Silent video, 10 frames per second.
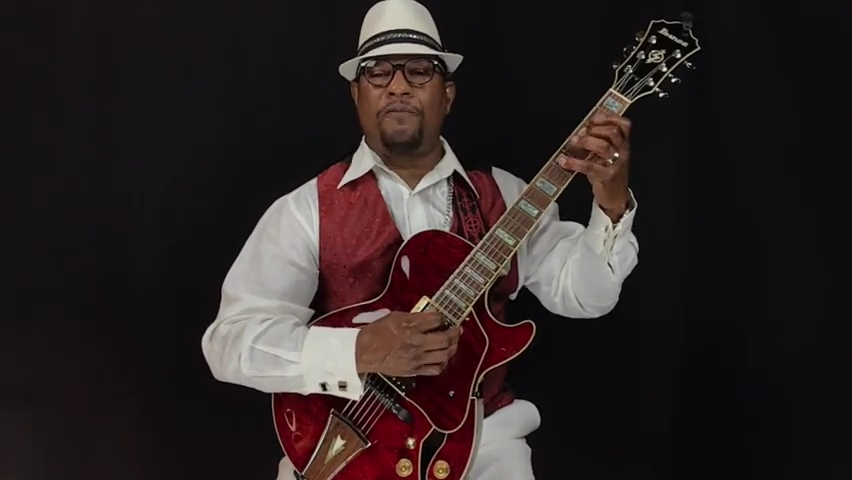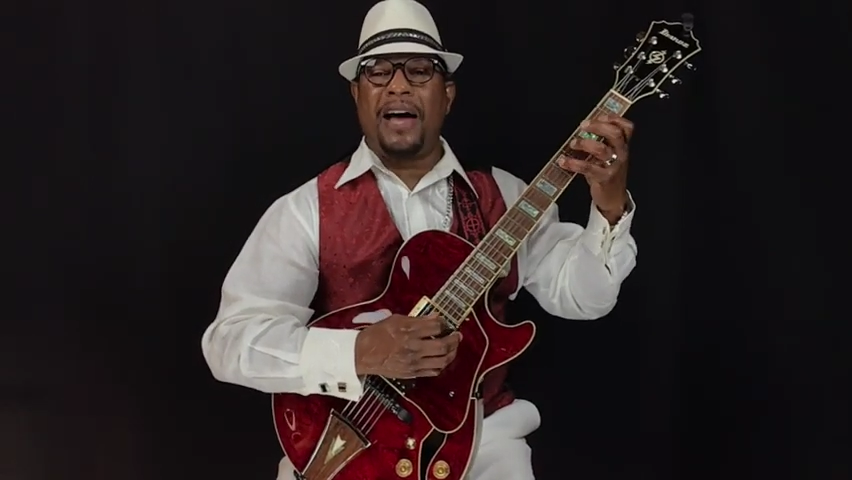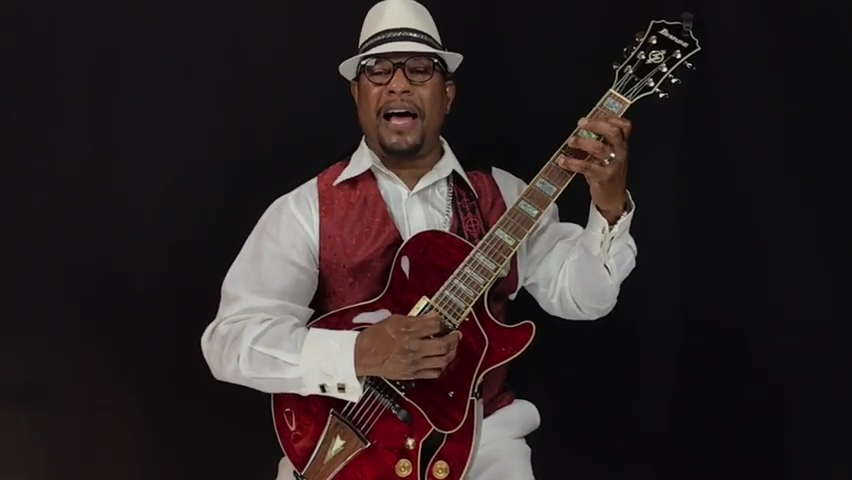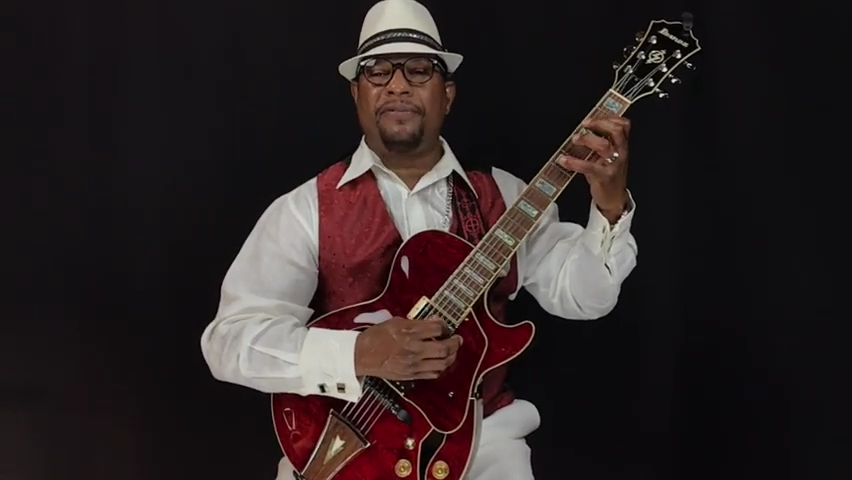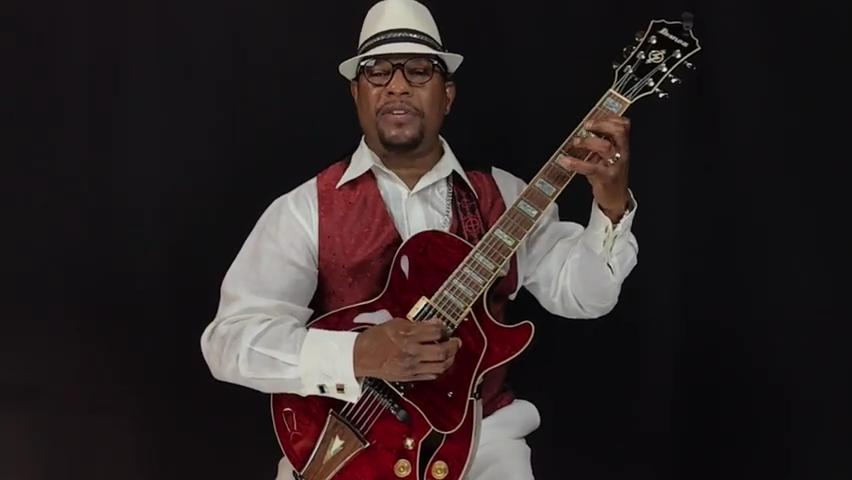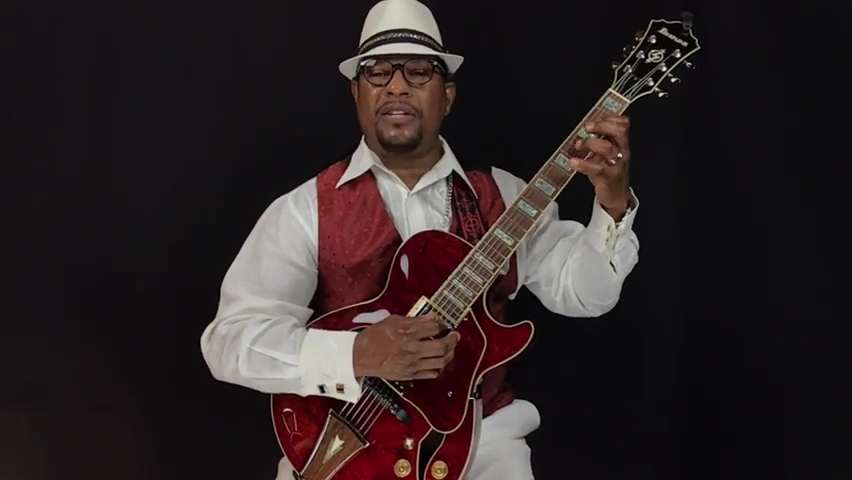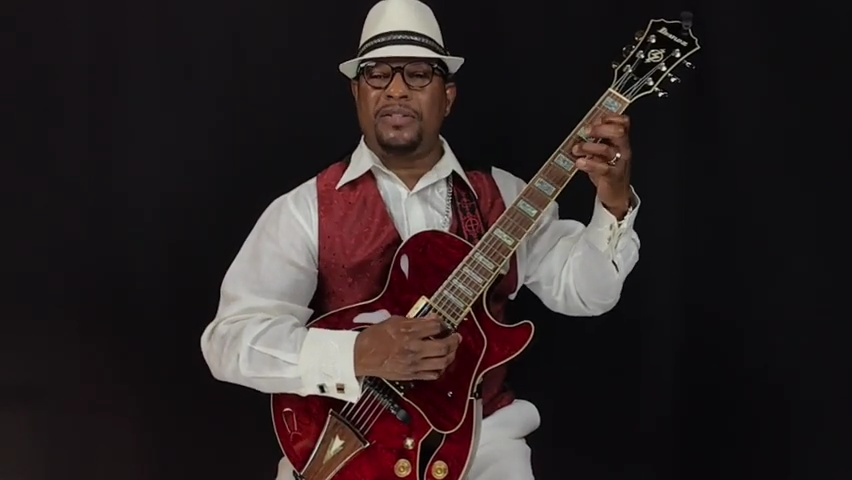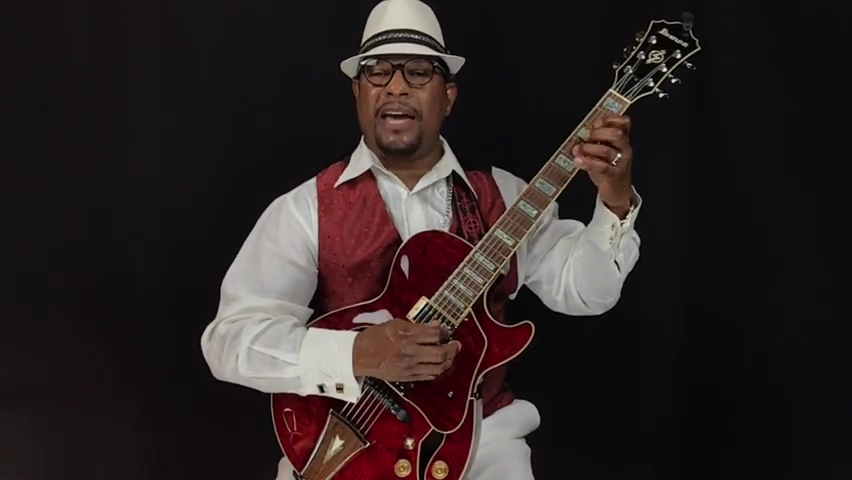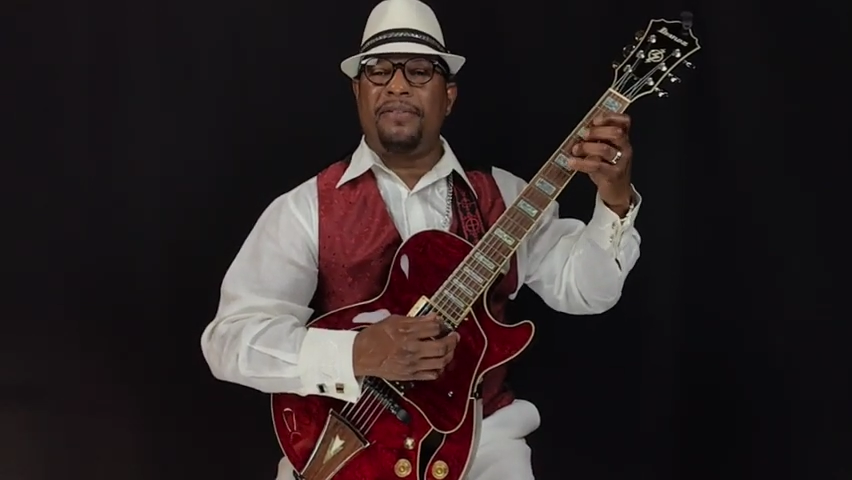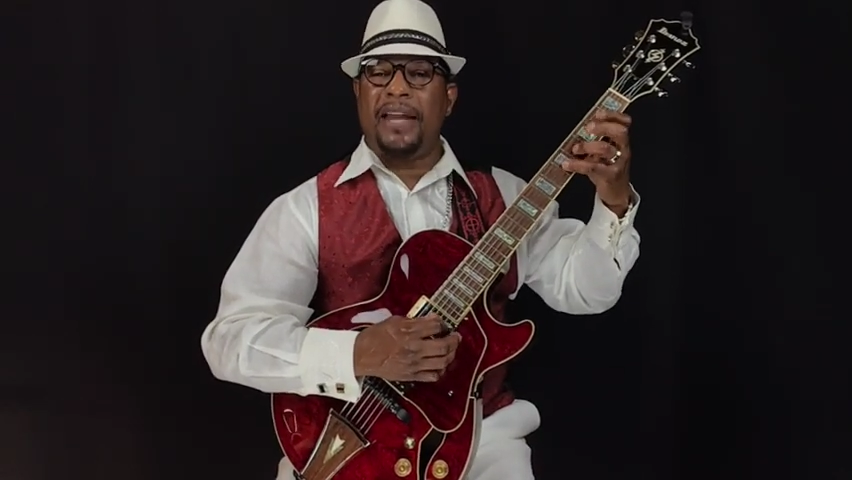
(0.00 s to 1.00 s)
5, 6,
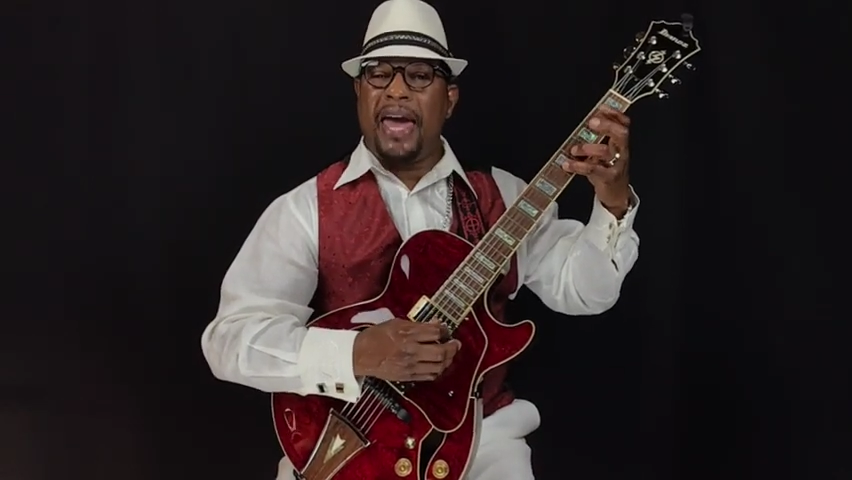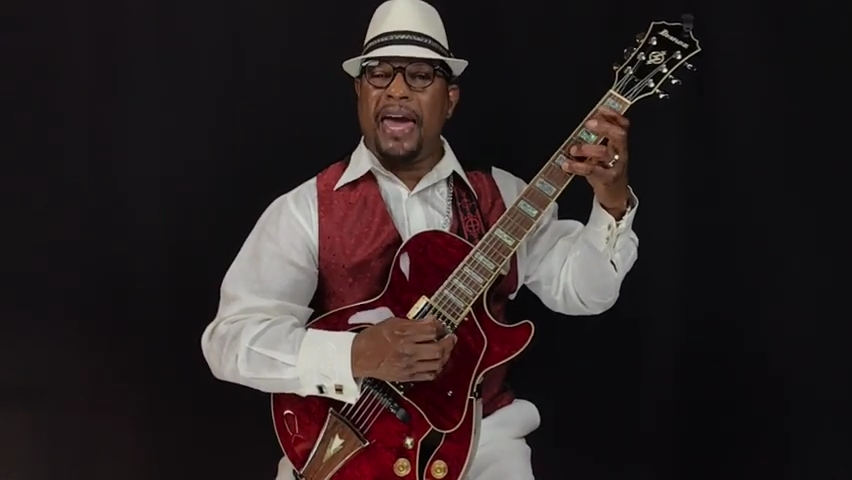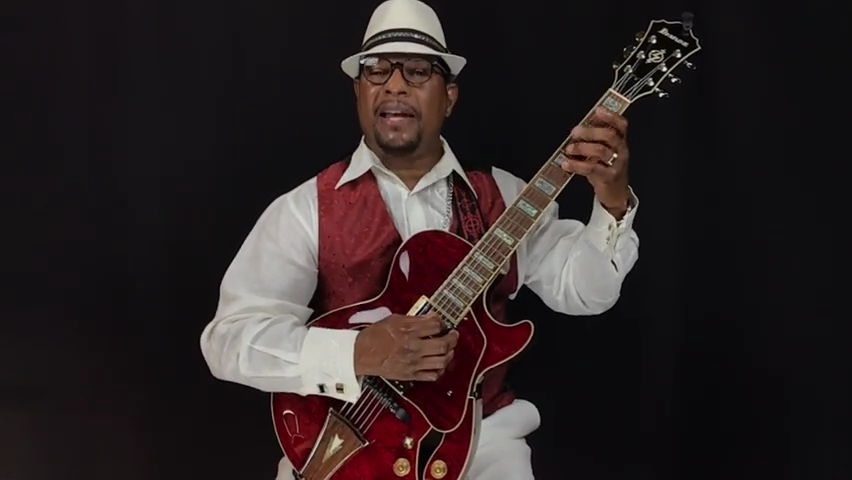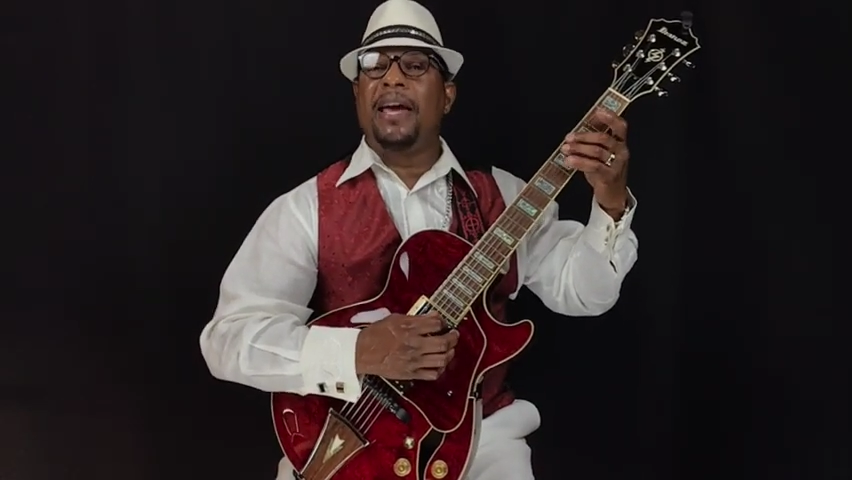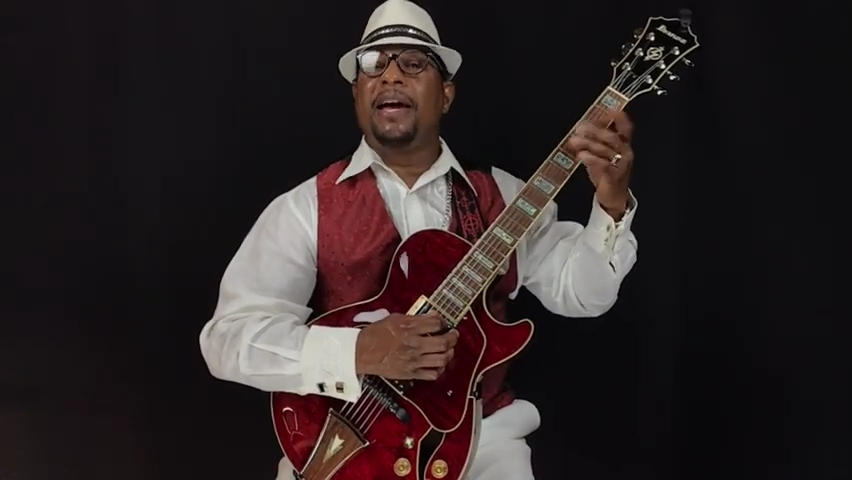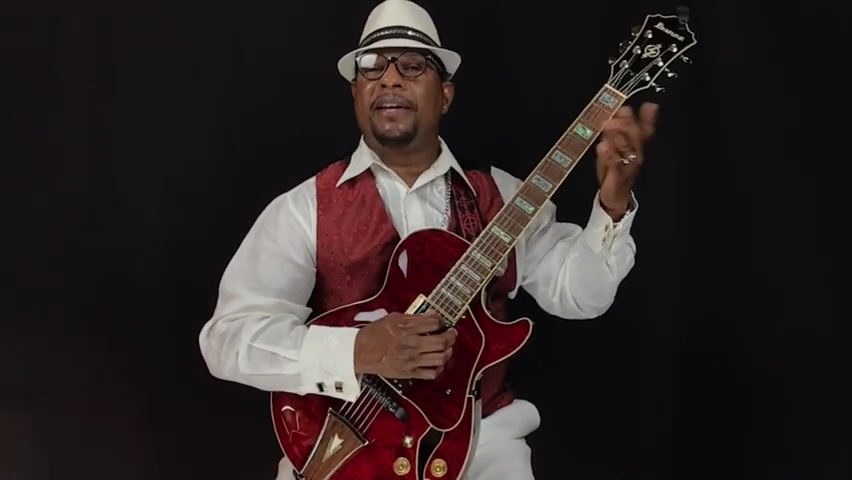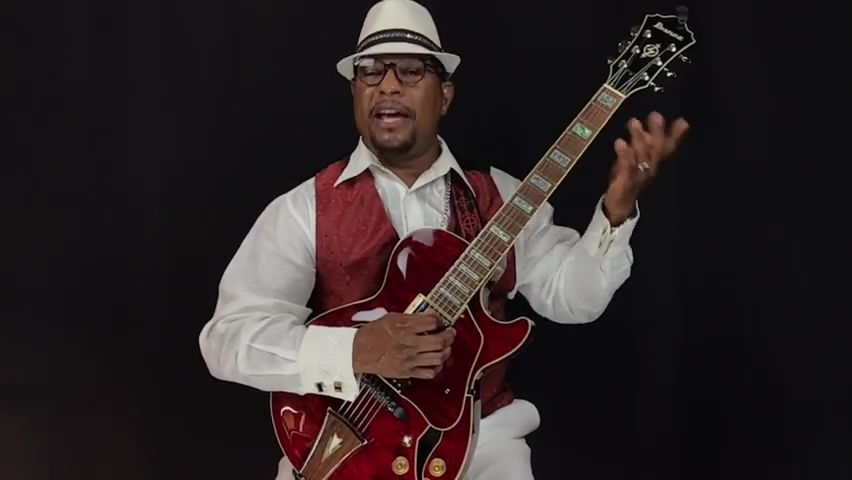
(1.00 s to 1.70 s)
7, 8.